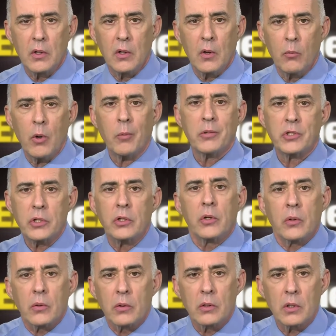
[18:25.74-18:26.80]
what would you
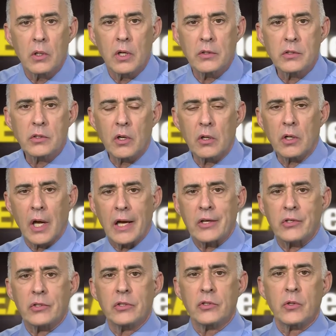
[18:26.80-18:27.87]
do? And start
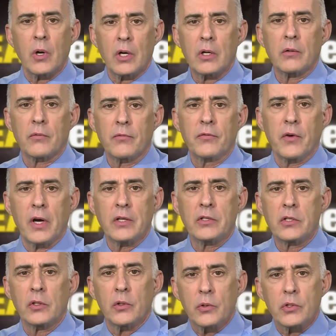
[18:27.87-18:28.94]
actually trying to find
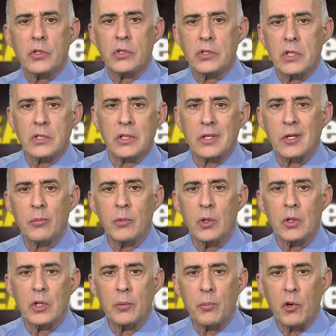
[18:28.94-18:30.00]
solutions as a
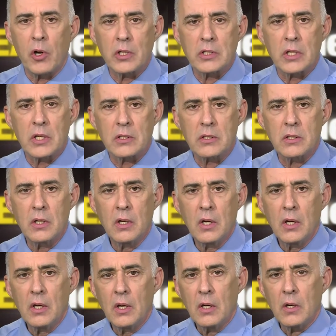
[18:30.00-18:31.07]
community process.
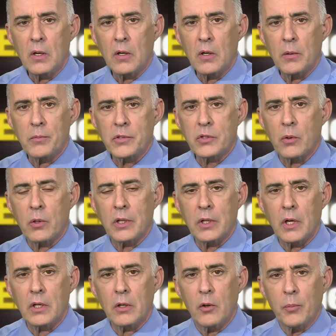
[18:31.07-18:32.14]
So
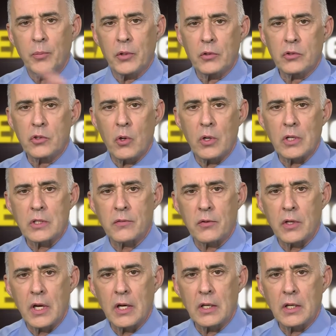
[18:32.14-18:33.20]
I hope you'll join us for
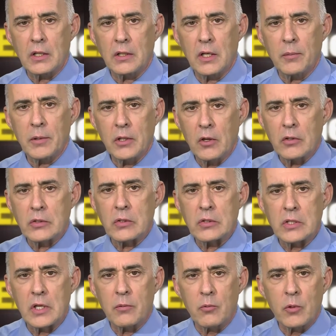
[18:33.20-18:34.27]
that. And let me also
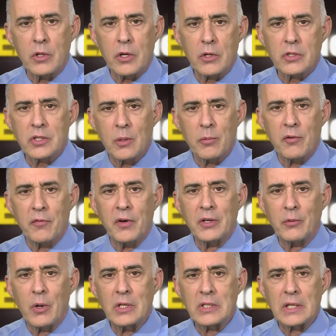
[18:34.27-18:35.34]
say, we're in our summer
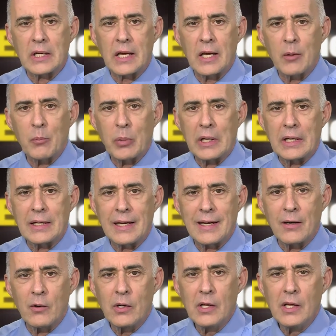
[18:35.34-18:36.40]
fundraising campaign
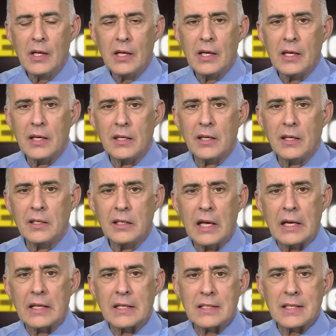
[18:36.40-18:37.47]
now. And
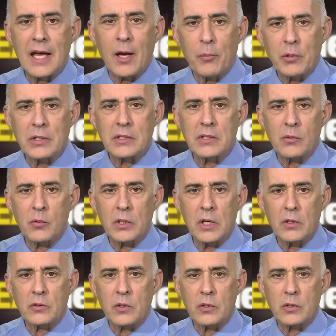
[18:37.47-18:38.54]
none of this happens
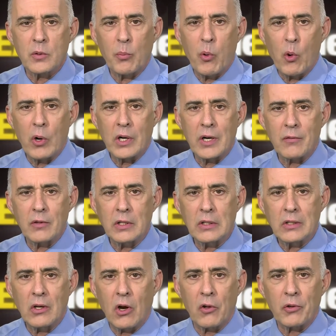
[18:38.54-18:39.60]
without your support. Every
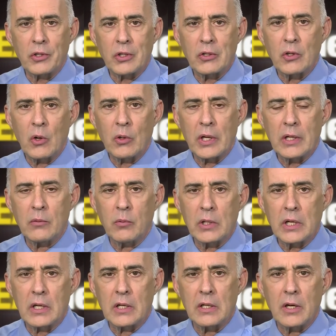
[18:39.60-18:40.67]
dollar you donate, we
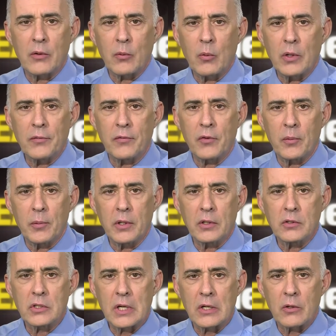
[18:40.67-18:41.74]
get another one from a
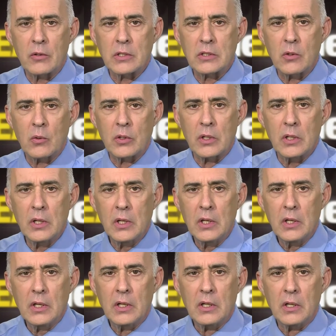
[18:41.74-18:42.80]
generous donor.
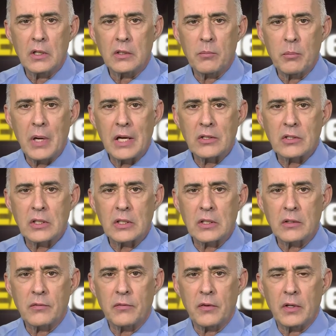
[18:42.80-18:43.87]
The matching
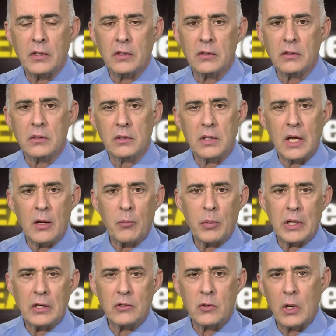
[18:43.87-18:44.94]
fund
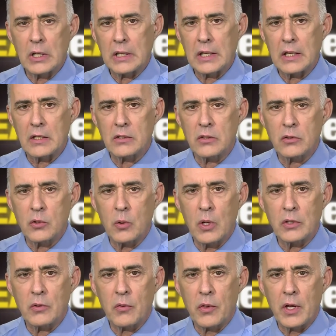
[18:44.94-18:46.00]
campaign trying to get us to
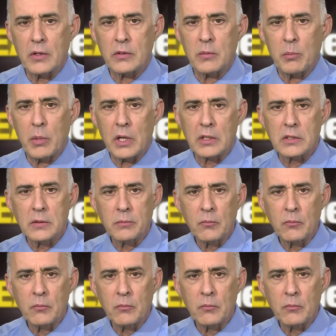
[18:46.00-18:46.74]
$200,000.